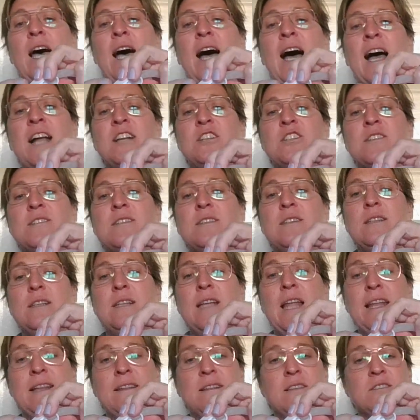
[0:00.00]
I just
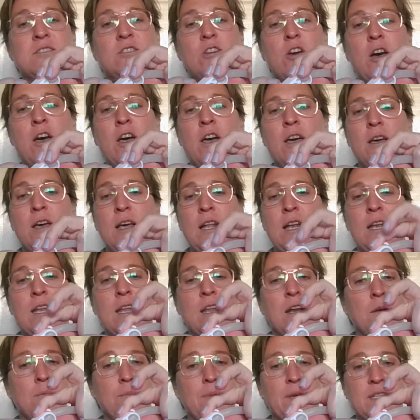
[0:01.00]
let this go a
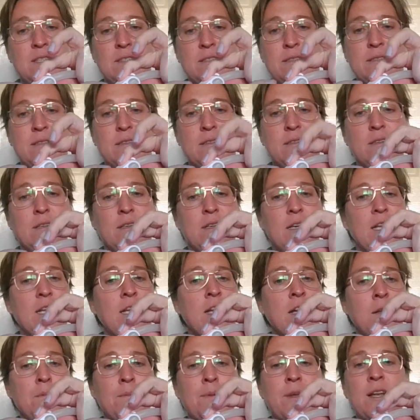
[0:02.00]
little bit
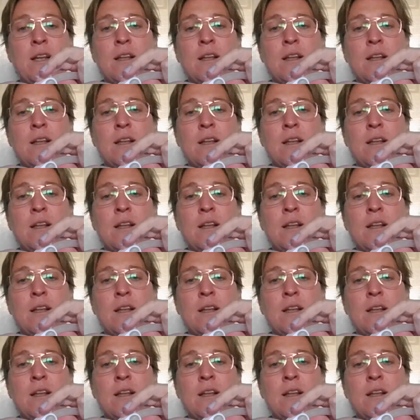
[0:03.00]
until